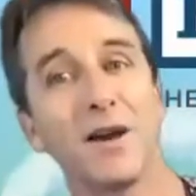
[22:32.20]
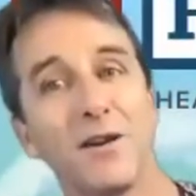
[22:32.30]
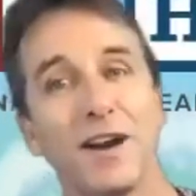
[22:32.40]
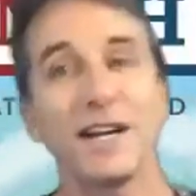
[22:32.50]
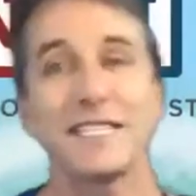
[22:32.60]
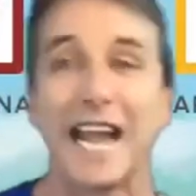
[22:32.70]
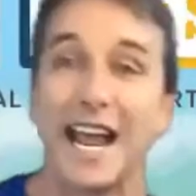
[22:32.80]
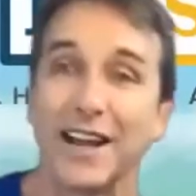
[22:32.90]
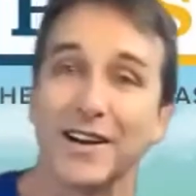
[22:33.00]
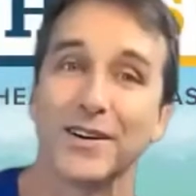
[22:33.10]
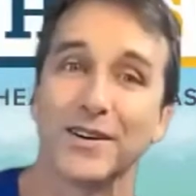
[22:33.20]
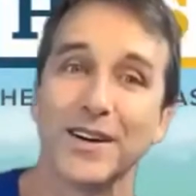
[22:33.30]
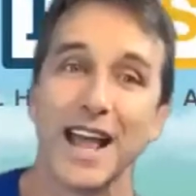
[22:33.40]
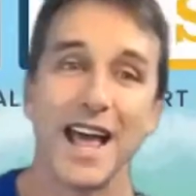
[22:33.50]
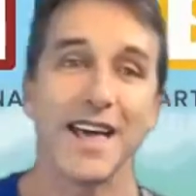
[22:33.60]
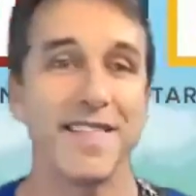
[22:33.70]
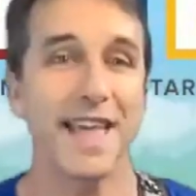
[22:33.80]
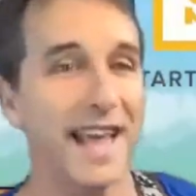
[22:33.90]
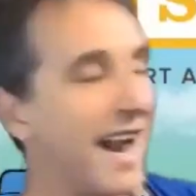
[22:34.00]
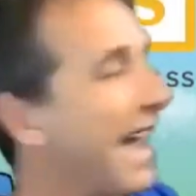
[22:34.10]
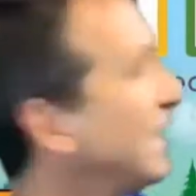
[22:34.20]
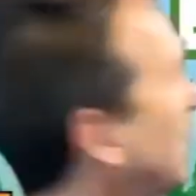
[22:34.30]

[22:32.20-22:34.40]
over town. Then I